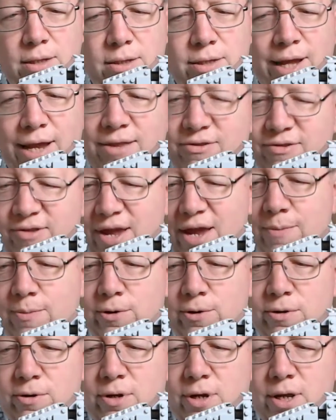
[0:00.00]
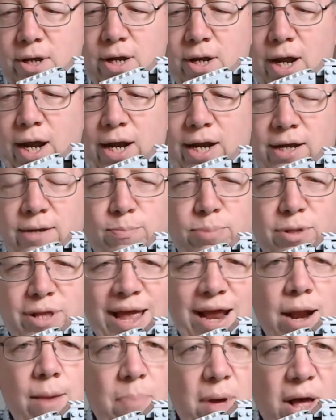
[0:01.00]
lightsaber and then
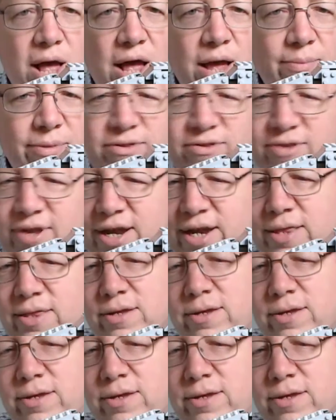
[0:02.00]
plant a bomb inside